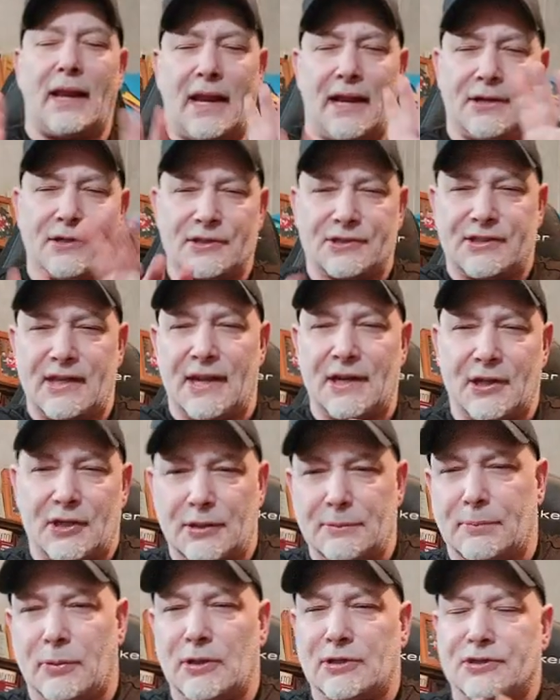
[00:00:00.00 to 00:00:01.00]
and I understand it
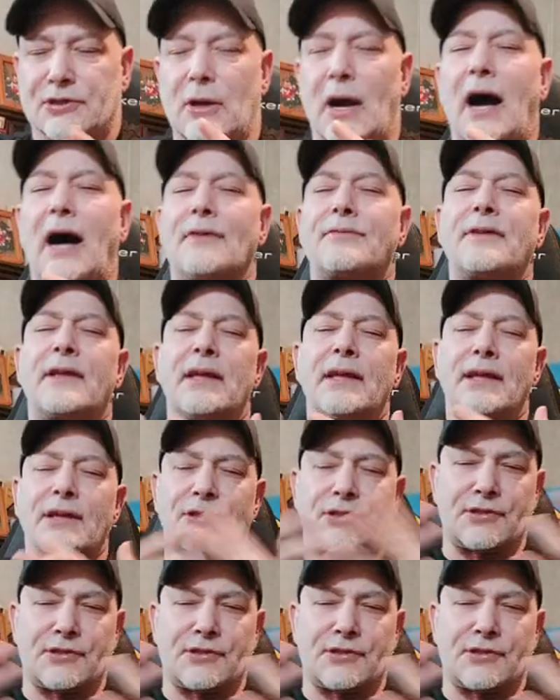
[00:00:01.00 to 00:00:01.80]
could push off.